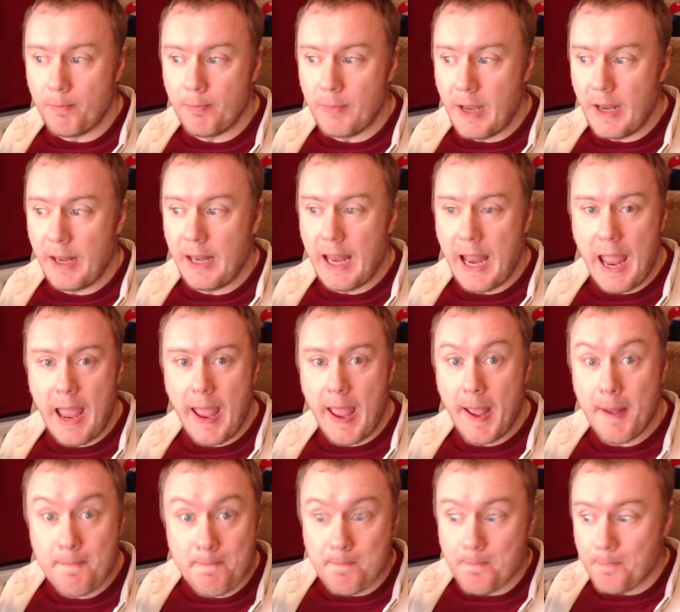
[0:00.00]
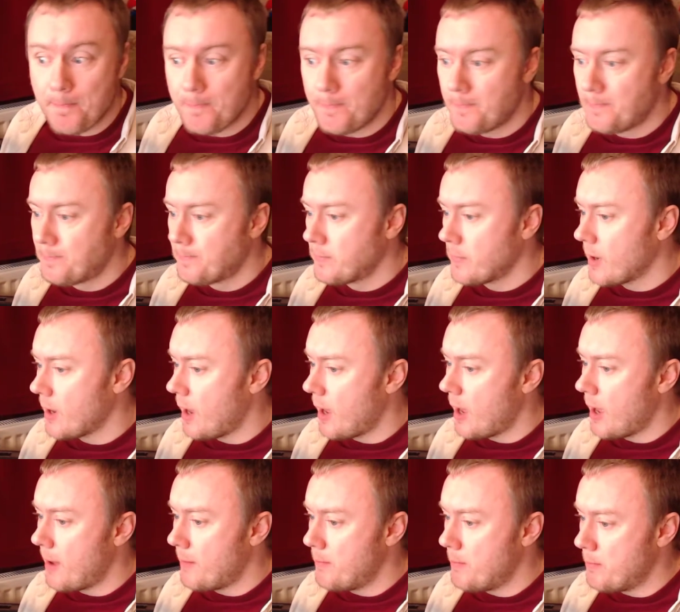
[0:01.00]
in the air.
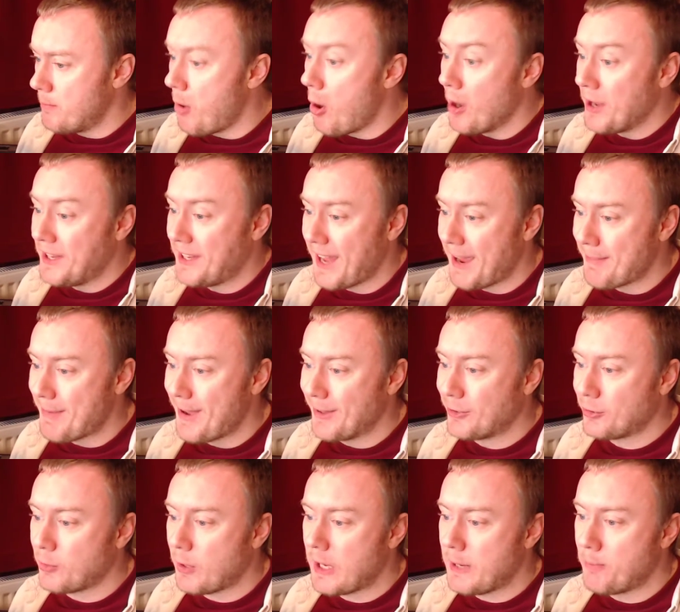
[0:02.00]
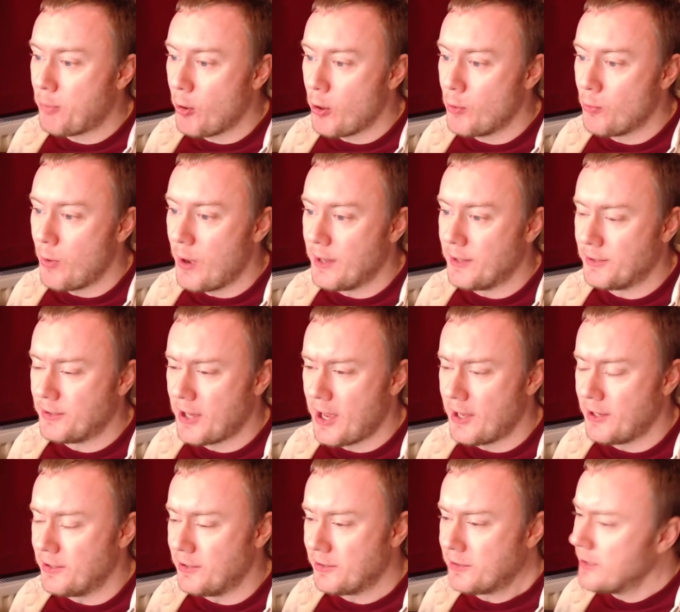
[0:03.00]
Mine came out at 20.1
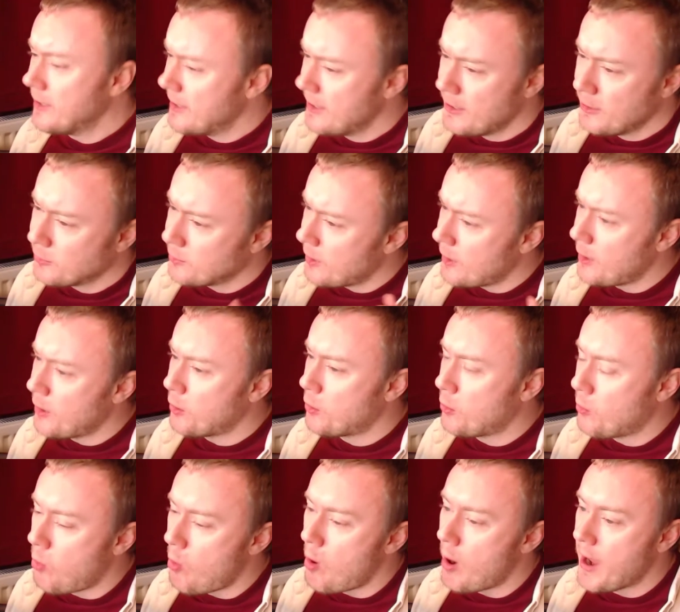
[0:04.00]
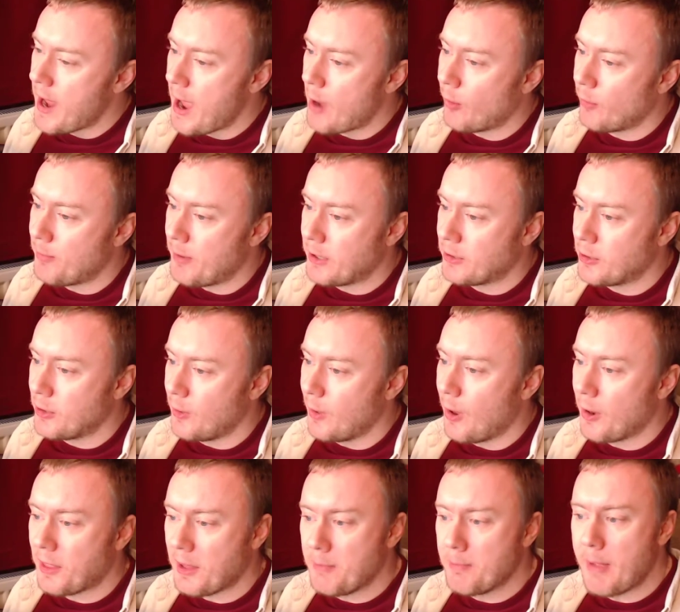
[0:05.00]
tonnes, so I don't know quite how I've managed to do that.
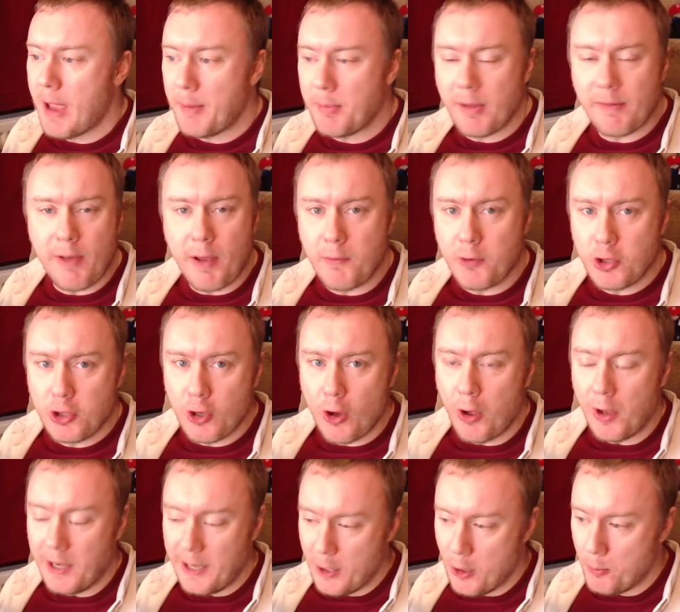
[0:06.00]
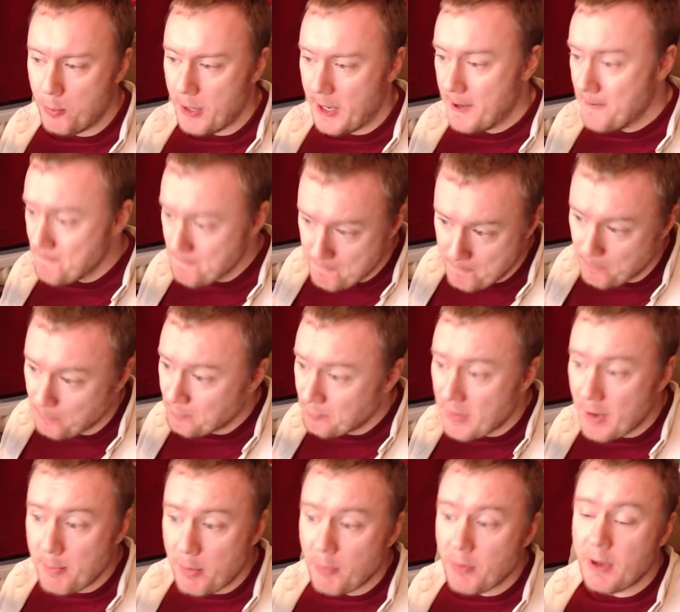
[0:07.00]
I think maybe I've overshot a little bit.
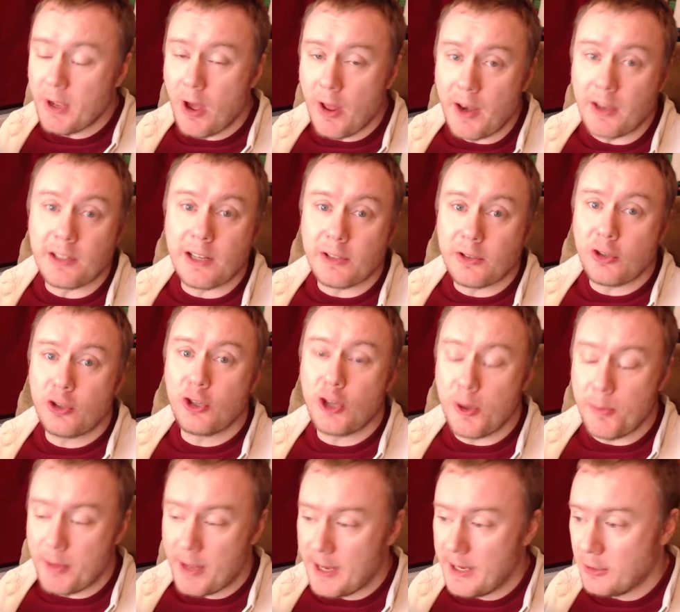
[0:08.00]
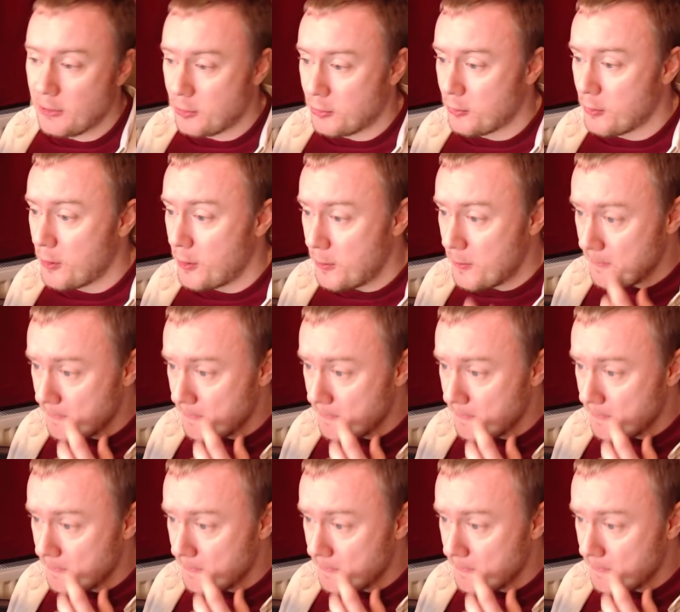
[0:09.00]
But regardless, let's assume that is true.